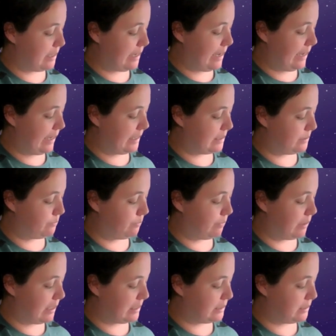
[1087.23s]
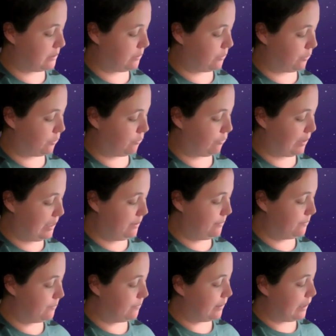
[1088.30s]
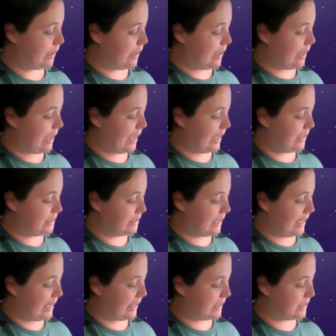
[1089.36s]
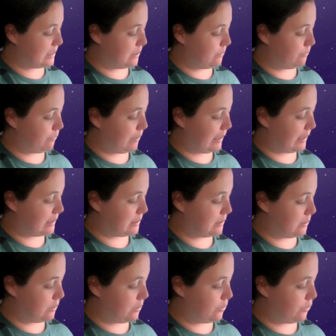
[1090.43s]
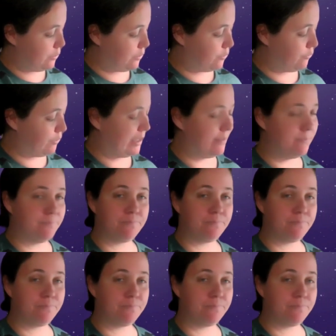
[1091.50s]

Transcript: X plus 3 and x plus 3.